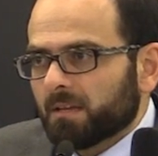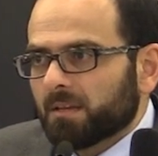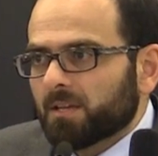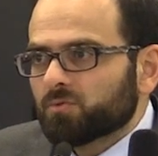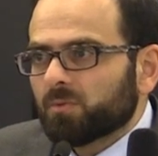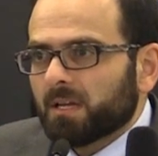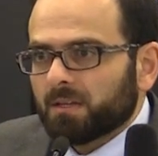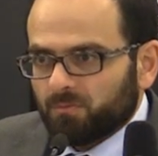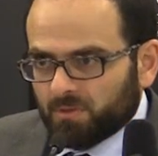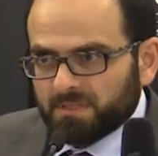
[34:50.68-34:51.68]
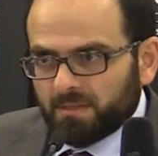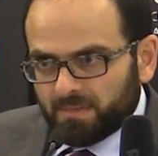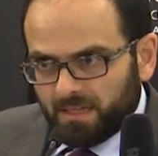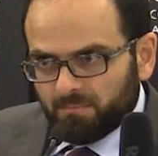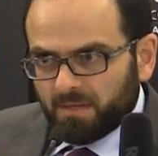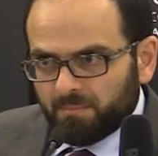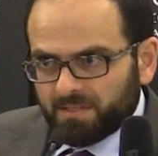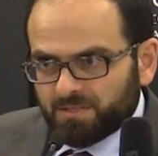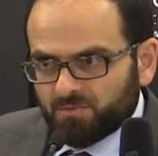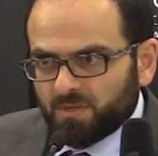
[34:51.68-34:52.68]
That's why, for example, Amman
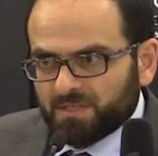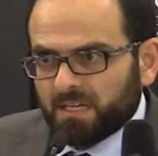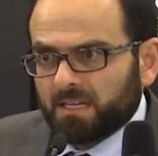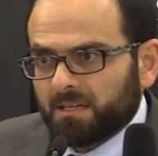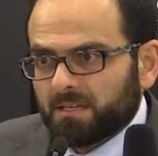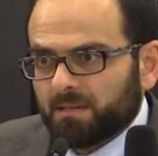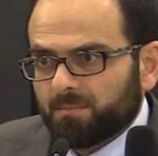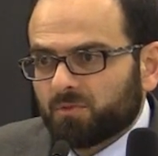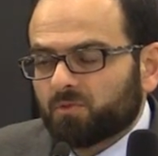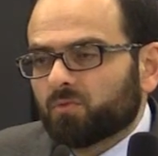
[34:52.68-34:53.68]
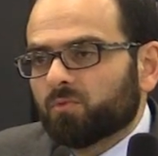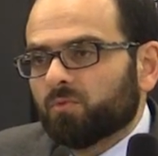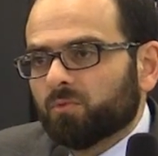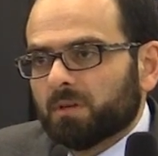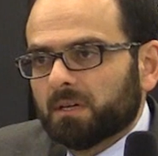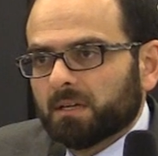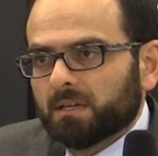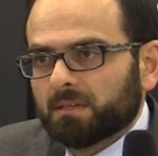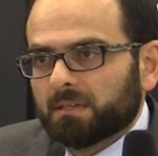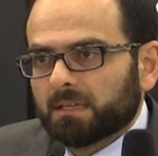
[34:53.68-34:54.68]
message was an attempt to
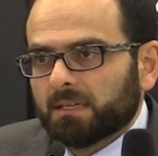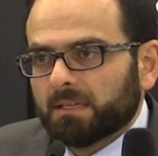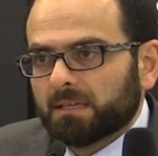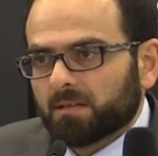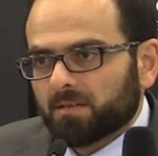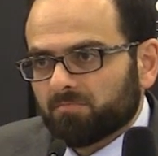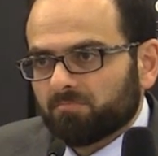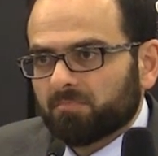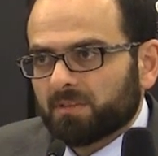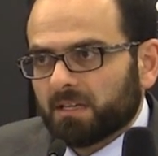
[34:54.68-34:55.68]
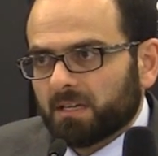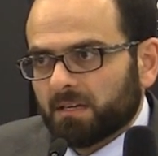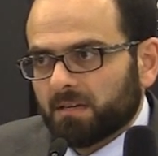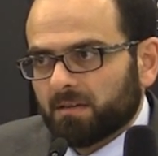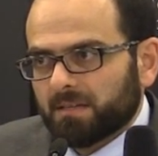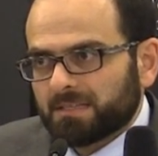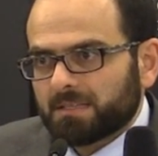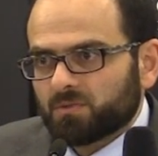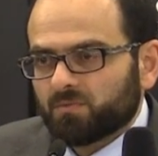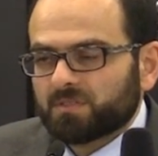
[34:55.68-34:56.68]
uh, declare the
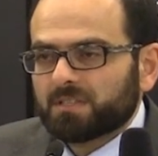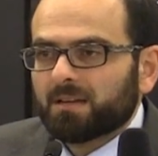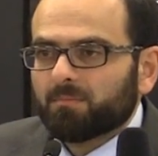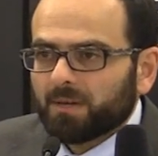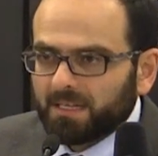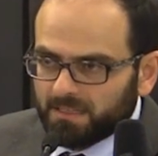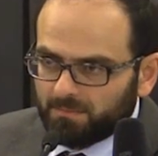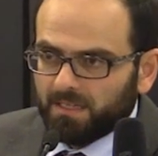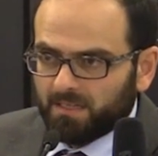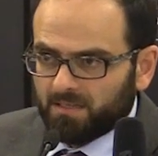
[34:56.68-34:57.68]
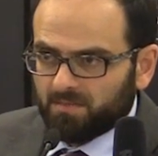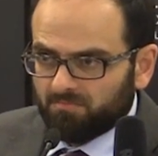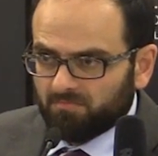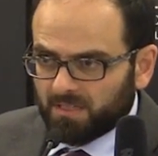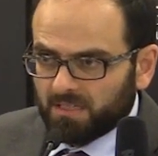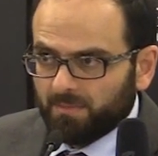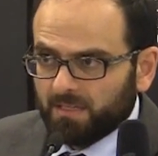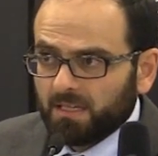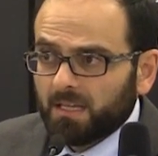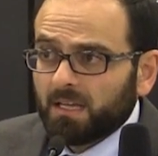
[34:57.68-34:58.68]
essence of Islam by debate, by
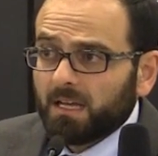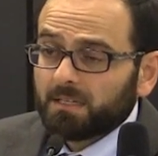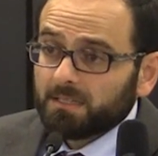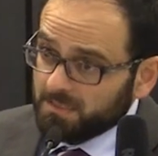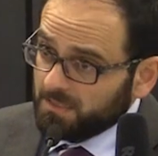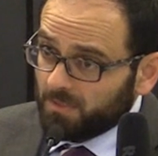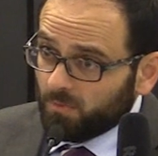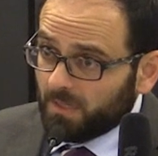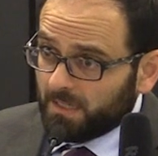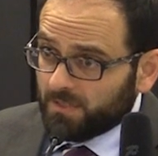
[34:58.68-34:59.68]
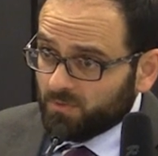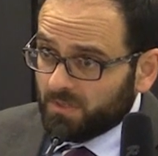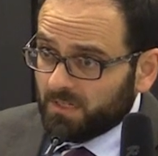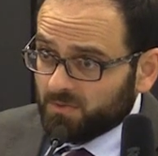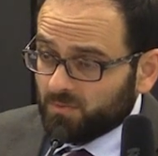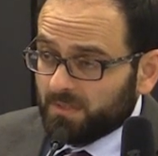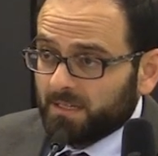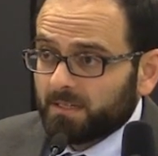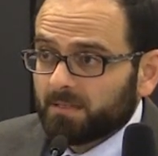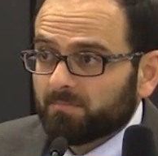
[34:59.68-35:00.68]
debate. And it's in the Quran as, as well
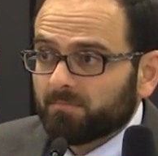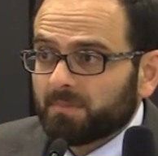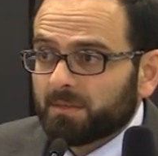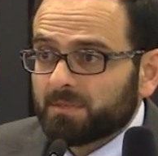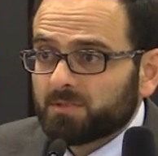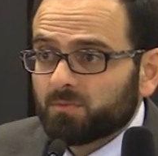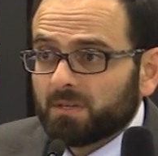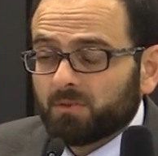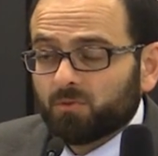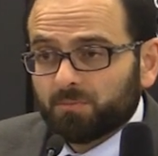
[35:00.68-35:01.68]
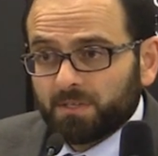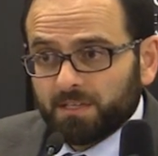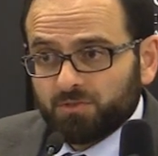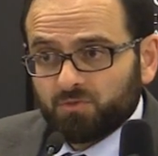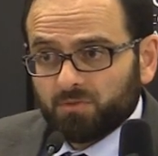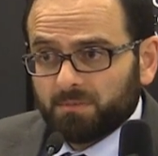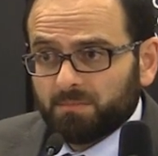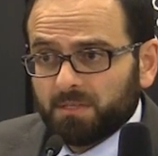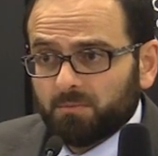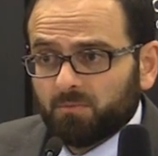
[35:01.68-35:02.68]
that um, the best way to preach to the
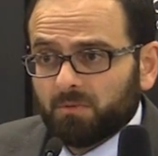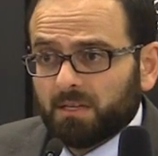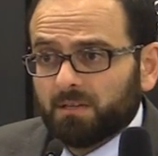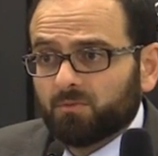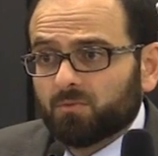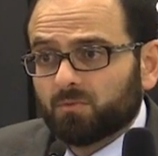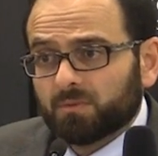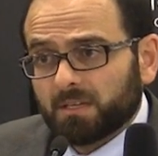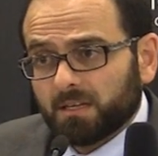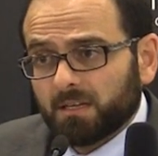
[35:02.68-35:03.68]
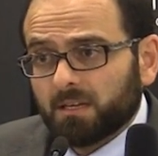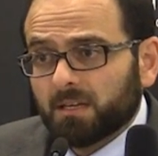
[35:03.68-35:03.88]
people and to tell